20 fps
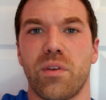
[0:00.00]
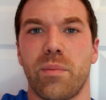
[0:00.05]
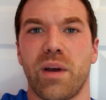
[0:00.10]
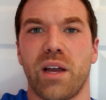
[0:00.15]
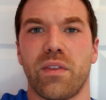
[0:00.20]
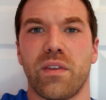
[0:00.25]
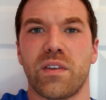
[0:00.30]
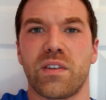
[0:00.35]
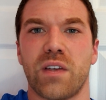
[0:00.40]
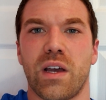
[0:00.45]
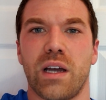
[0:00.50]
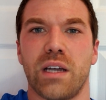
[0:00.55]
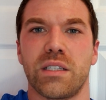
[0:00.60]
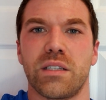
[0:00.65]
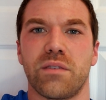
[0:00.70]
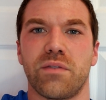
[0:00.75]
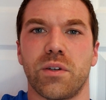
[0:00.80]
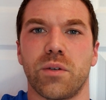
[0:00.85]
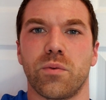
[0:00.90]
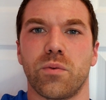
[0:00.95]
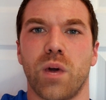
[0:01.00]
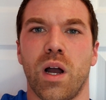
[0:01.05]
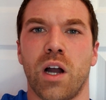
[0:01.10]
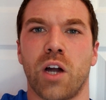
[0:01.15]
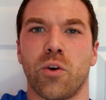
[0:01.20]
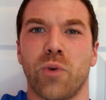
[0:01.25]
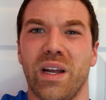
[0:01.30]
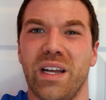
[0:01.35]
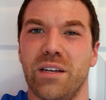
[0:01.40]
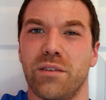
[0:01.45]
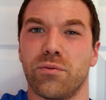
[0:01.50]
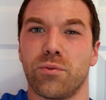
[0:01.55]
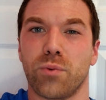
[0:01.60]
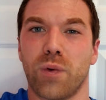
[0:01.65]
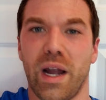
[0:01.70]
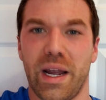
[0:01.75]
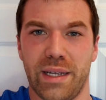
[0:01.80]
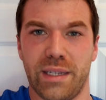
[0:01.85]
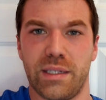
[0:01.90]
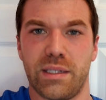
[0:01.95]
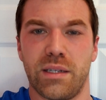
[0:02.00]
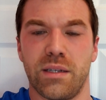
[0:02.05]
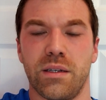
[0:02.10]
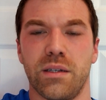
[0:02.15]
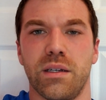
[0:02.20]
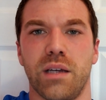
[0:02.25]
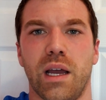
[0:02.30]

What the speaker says: about the size of a grain of rice.